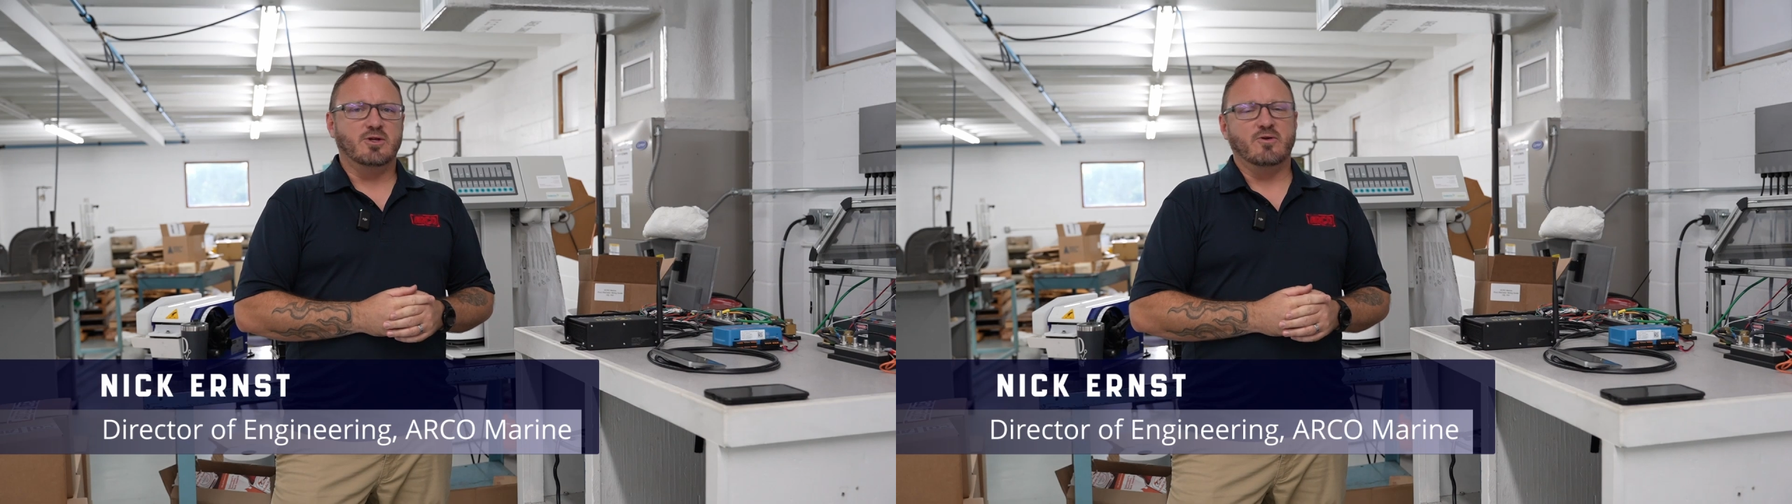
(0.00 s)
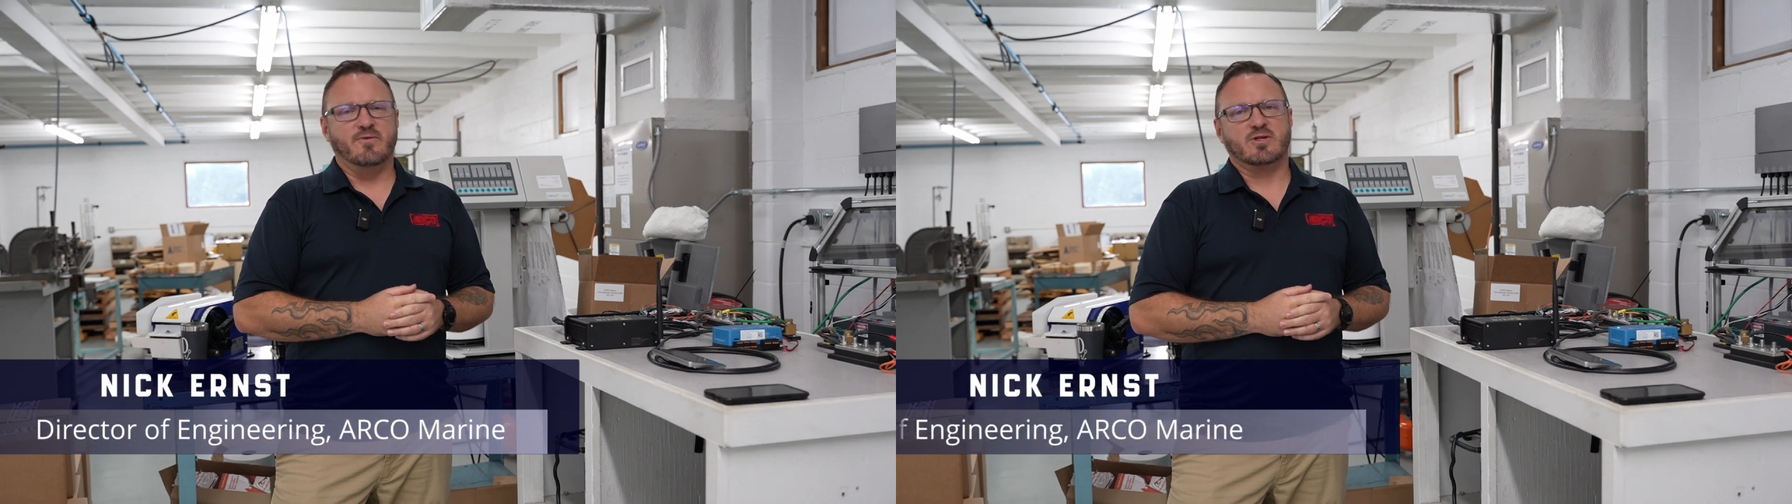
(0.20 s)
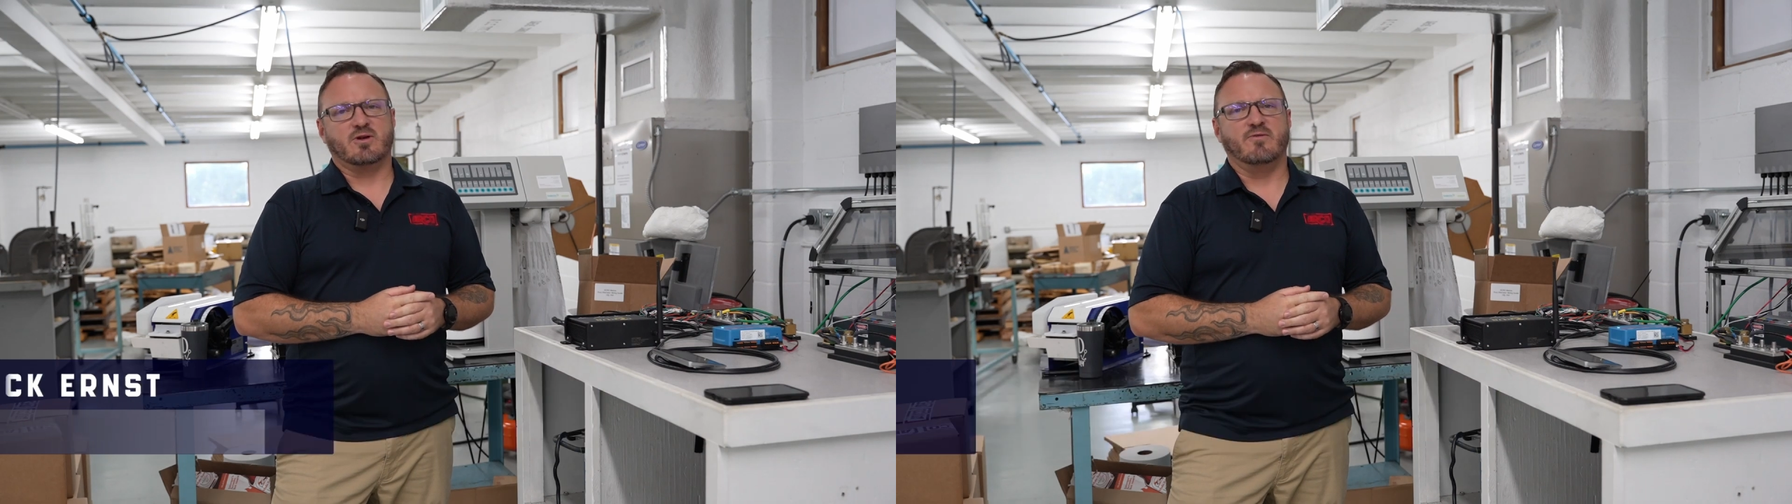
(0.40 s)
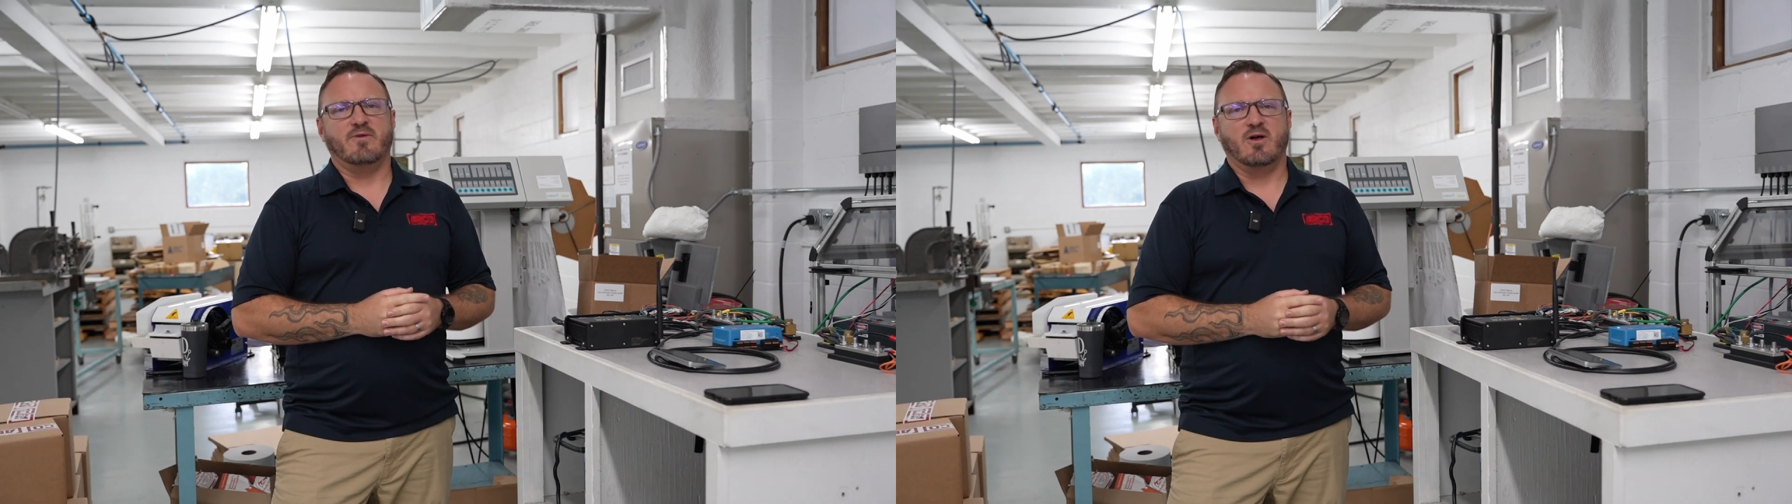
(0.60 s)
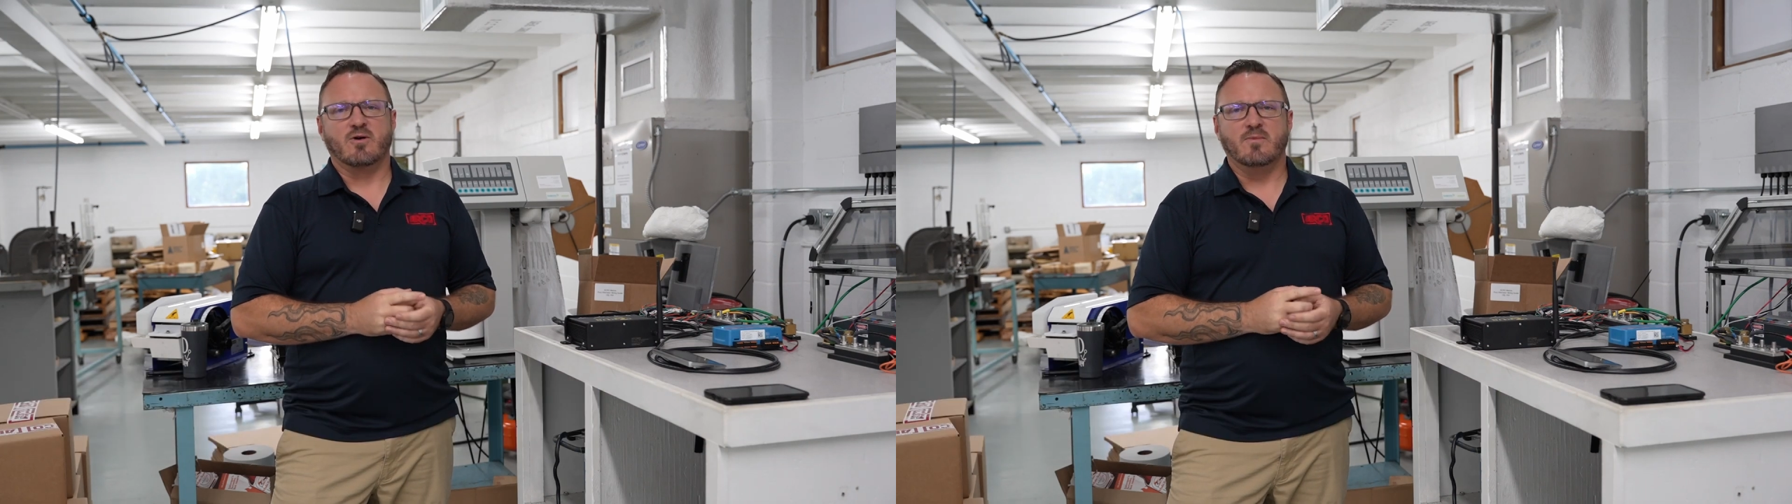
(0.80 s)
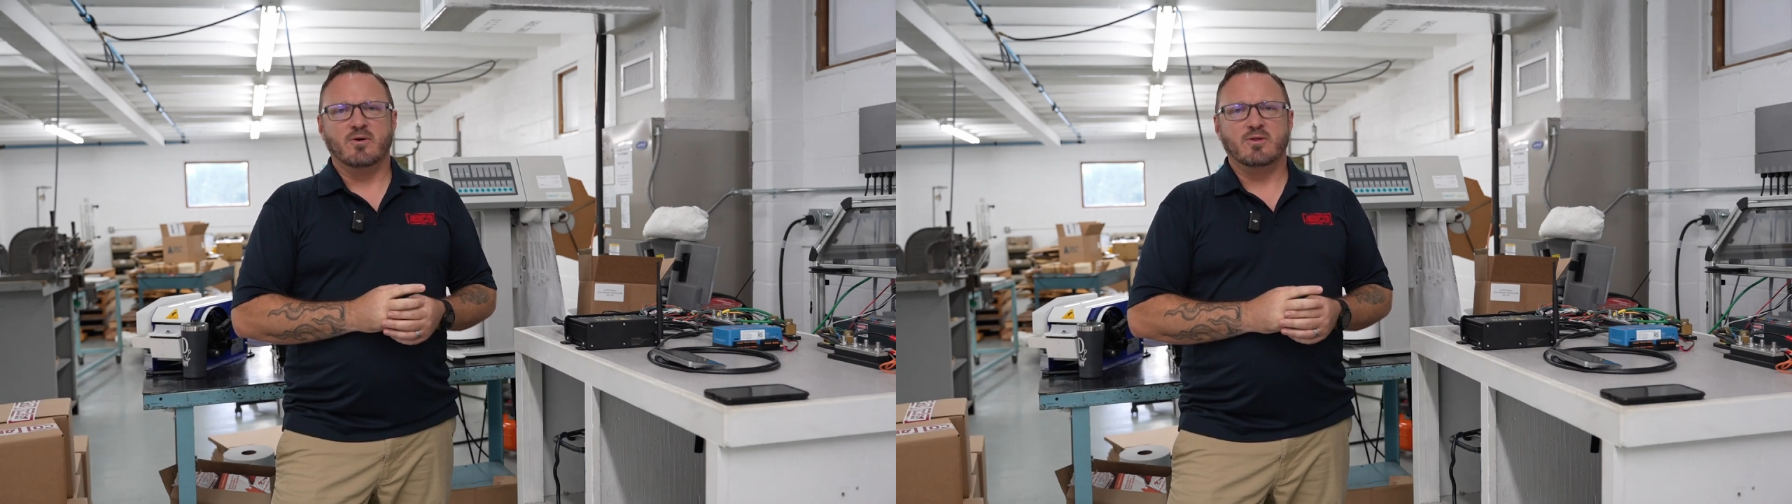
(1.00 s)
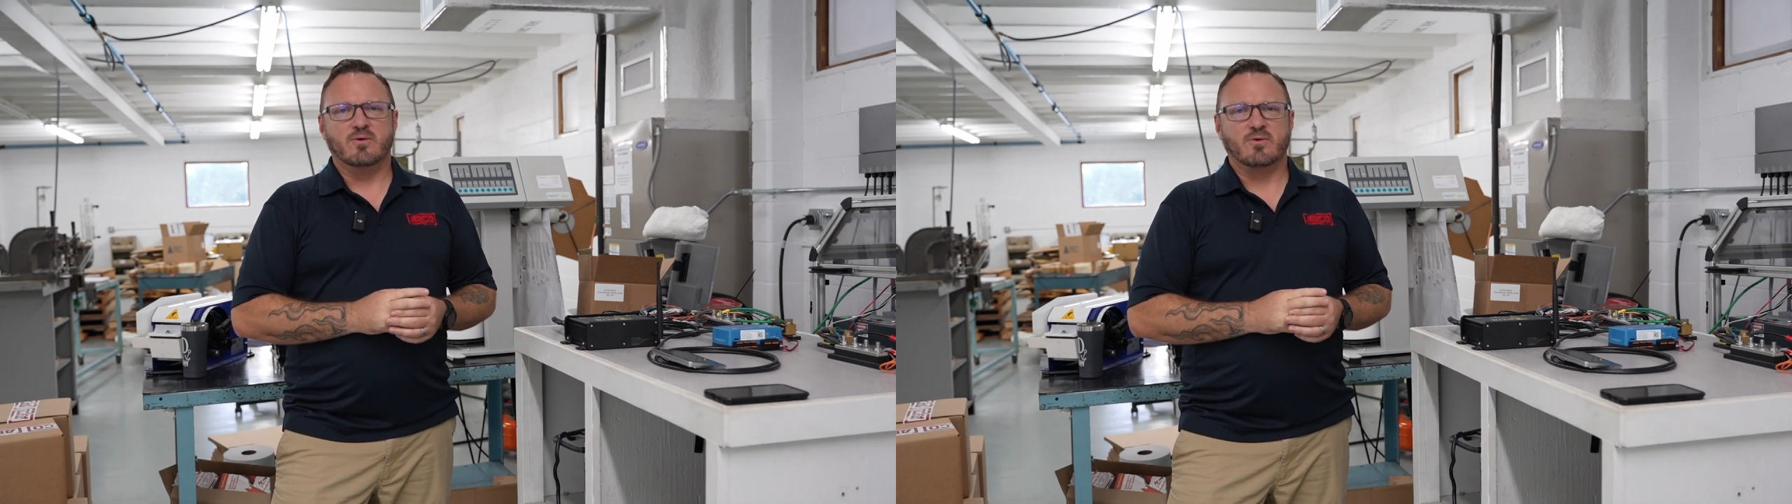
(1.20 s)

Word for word: the new Victron follower mode that